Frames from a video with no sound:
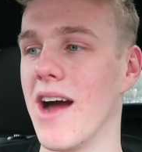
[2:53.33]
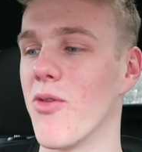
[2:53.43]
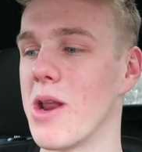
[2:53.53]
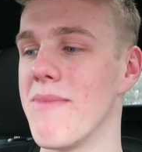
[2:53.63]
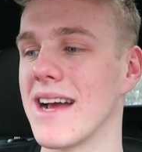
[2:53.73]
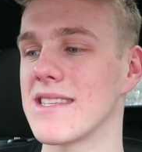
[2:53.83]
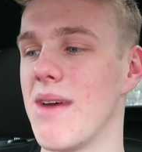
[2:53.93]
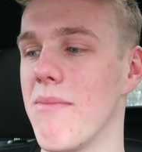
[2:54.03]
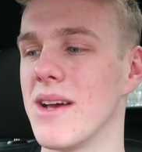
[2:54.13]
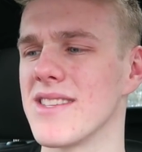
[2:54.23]
Now, I've already maxed
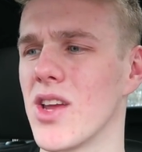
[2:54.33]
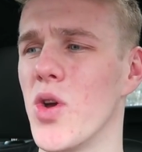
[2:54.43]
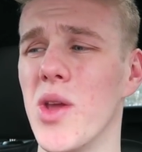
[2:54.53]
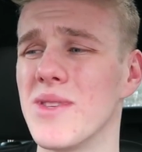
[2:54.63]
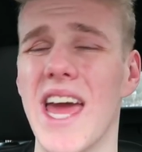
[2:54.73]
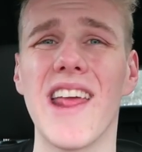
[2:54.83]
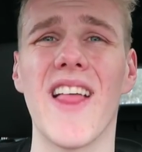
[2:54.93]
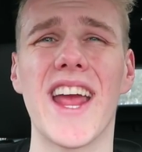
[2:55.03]
him out best I could. He was getting,